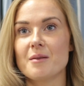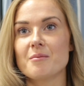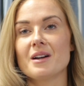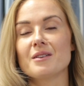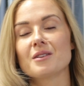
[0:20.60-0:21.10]

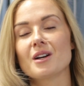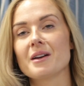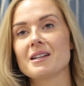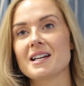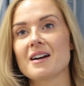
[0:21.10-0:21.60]
and
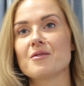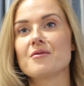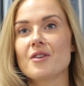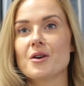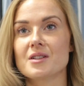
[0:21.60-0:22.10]
going down
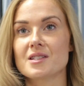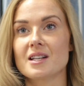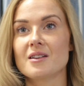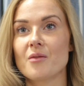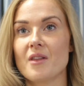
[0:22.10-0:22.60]
and
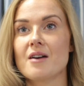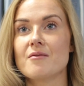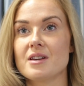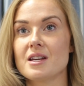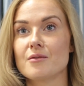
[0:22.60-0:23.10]
focusing on that
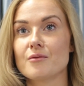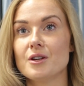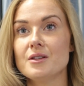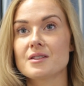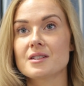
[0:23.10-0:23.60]
vegan
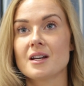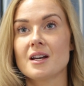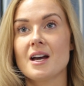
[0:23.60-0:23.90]
route.